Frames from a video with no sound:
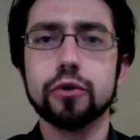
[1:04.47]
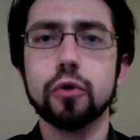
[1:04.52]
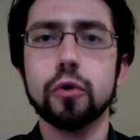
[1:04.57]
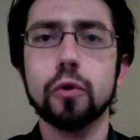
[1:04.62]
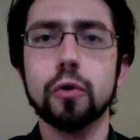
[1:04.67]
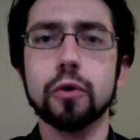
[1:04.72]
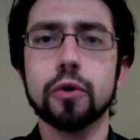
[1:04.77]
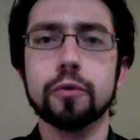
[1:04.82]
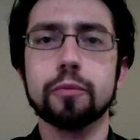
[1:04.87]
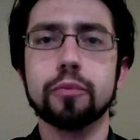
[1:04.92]

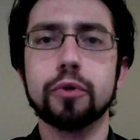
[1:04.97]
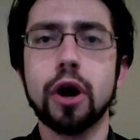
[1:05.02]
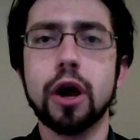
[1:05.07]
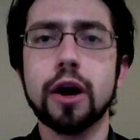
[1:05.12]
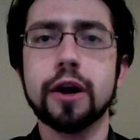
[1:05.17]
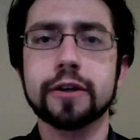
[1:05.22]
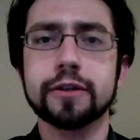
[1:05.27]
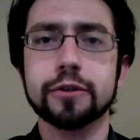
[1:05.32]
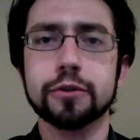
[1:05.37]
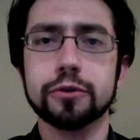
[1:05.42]
core
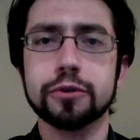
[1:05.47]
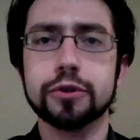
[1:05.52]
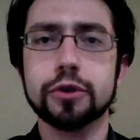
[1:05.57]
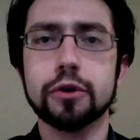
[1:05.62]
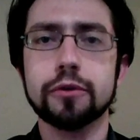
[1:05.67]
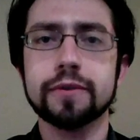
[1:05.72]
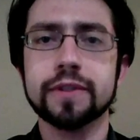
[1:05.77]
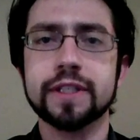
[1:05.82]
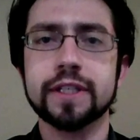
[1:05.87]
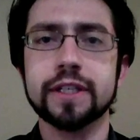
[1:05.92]
products or
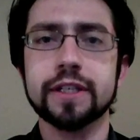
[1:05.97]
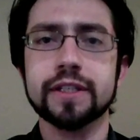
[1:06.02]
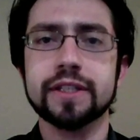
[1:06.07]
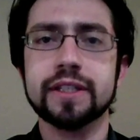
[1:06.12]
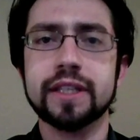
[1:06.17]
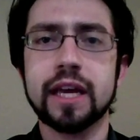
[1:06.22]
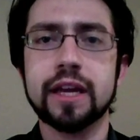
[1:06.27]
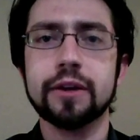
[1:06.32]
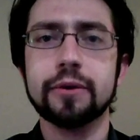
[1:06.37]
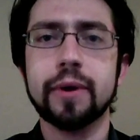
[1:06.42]
services
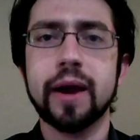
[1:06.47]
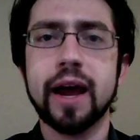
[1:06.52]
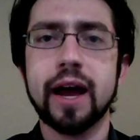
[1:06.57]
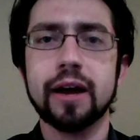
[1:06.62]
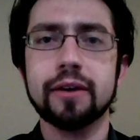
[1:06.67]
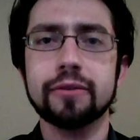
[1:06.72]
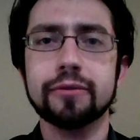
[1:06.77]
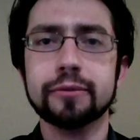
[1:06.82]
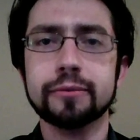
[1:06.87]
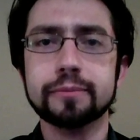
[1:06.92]
that you
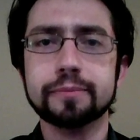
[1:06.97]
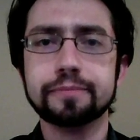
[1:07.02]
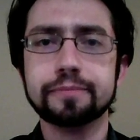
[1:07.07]
have